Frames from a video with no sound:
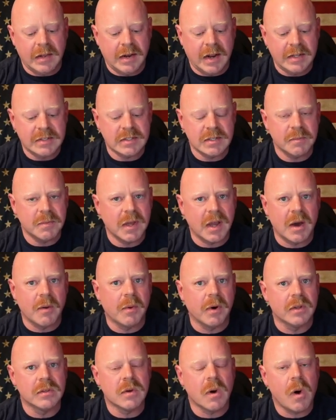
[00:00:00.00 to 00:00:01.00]
And that's something I
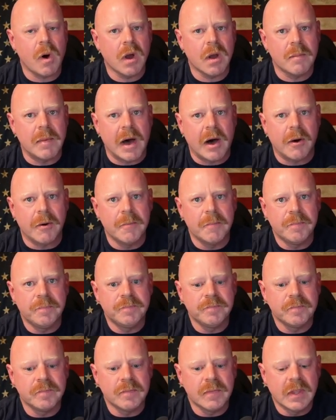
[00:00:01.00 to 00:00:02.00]
want to talk about
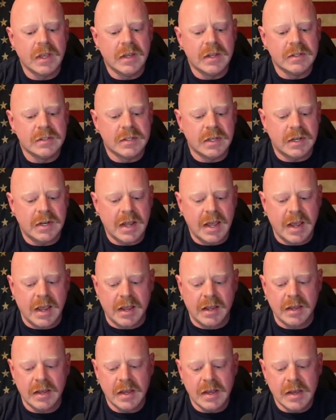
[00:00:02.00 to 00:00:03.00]

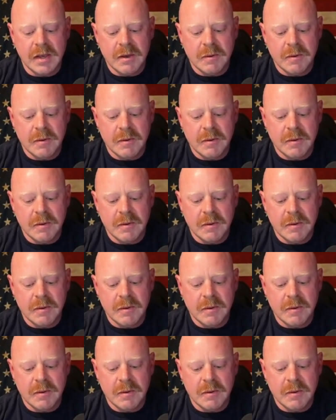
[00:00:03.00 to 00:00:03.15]
today,